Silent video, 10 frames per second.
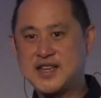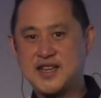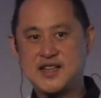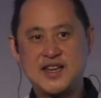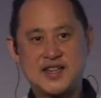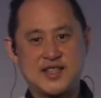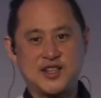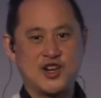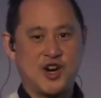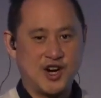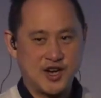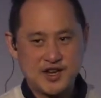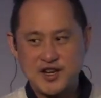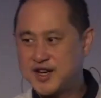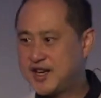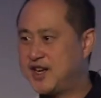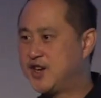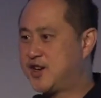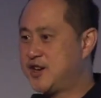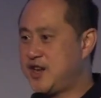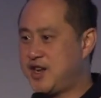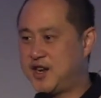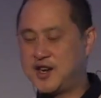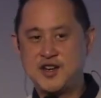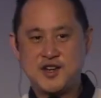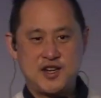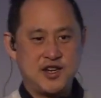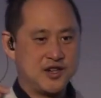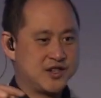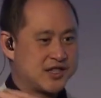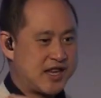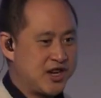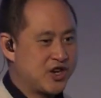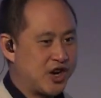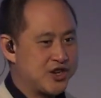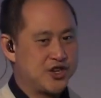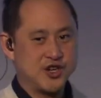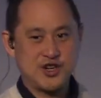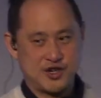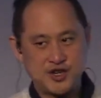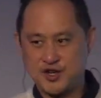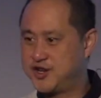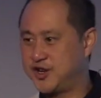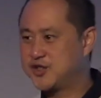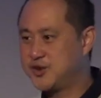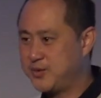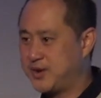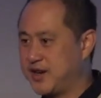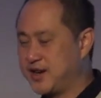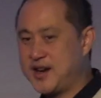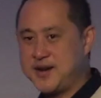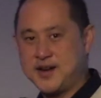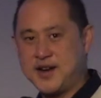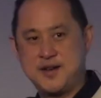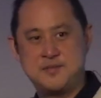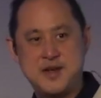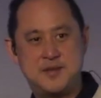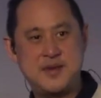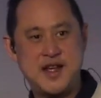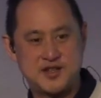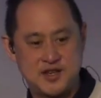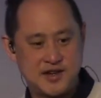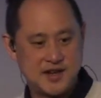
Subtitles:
guessing God, in saying, God, you're not doing what I imagine?